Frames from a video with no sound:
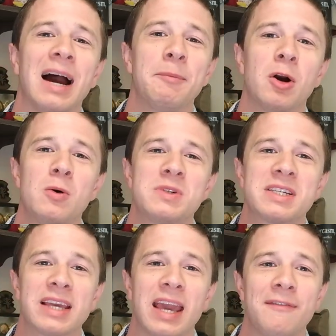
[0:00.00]
I'm your
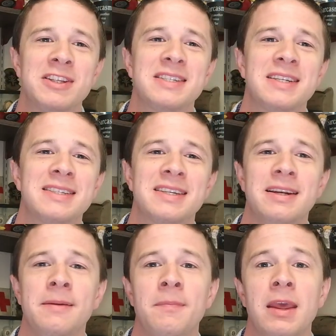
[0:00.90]
host, Kevin
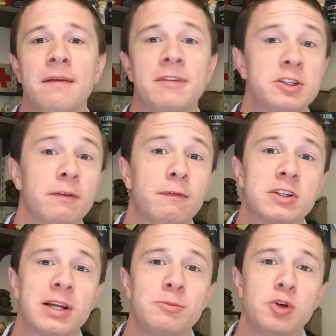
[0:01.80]
Stinson. If this is your
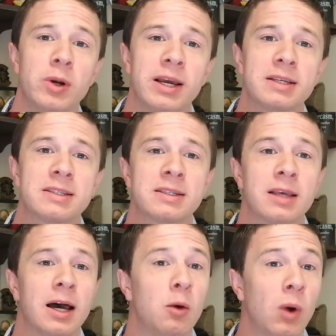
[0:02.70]
first time joining us,
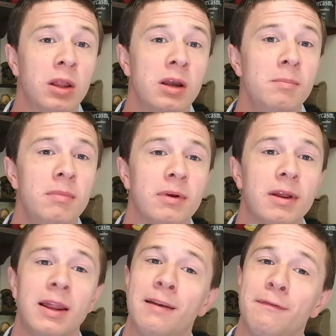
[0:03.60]
welcome.
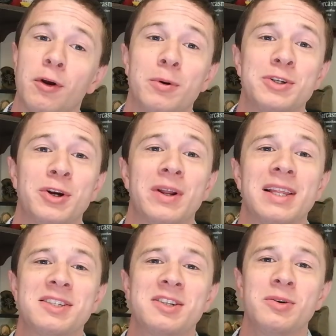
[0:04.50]
And if you're a returning
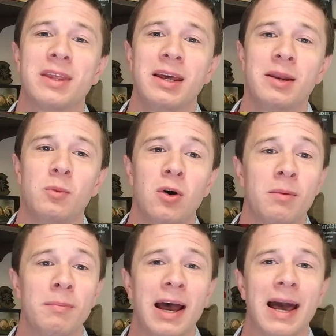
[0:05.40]
listener, then
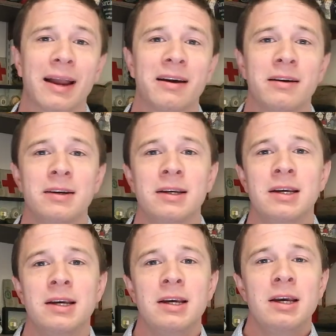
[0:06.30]
welcome back.
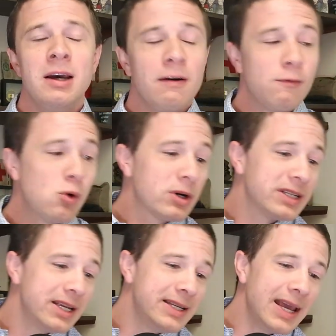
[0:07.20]
For
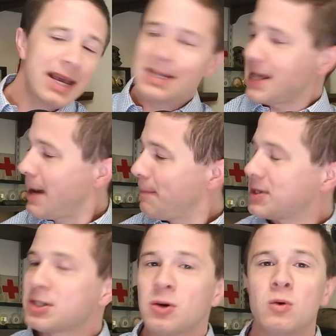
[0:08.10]
today's
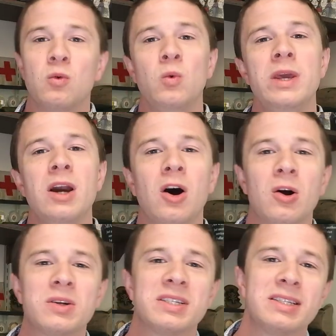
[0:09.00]
episode, we
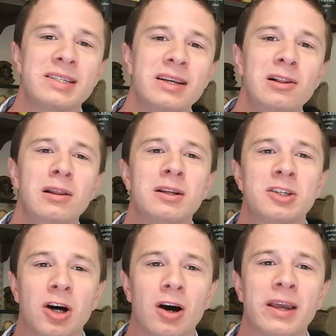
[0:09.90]
are still
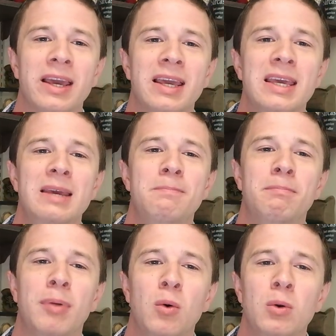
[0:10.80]
talking
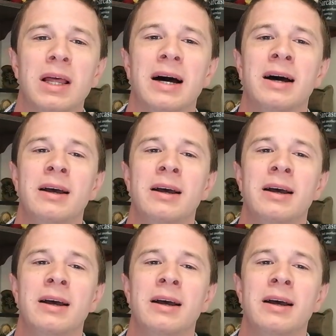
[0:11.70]
Ebola,